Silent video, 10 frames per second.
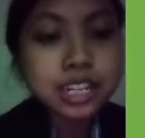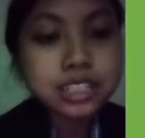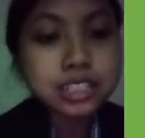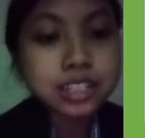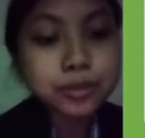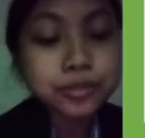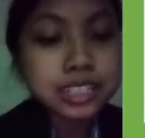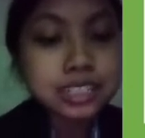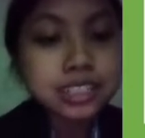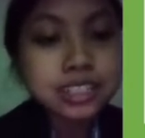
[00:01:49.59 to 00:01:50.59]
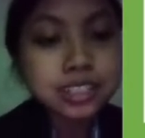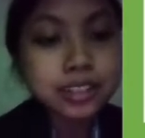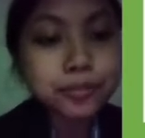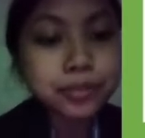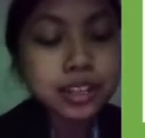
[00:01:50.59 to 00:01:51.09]
It expresses
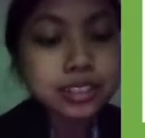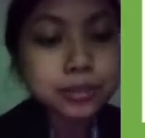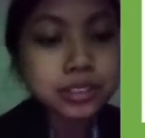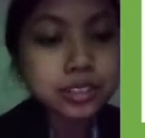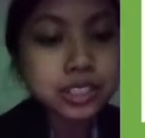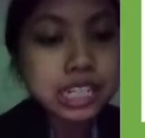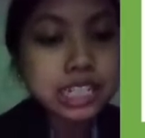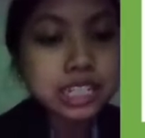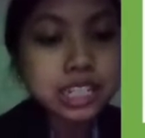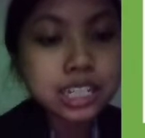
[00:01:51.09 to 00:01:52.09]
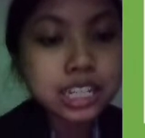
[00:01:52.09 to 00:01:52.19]
a possible condition